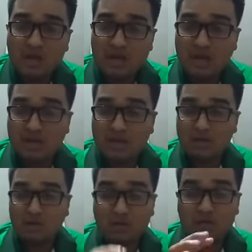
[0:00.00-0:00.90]
and
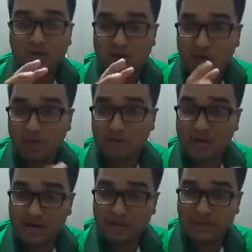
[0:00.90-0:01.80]
in our
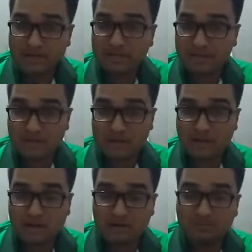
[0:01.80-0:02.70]
parliament there
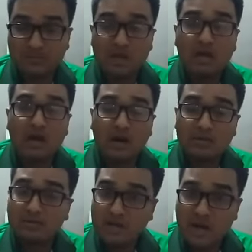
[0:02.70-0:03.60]
are
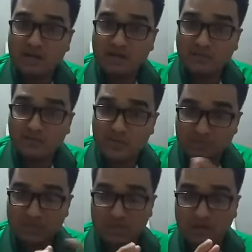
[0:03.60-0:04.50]

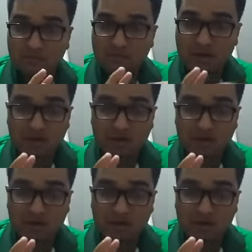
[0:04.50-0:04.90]
350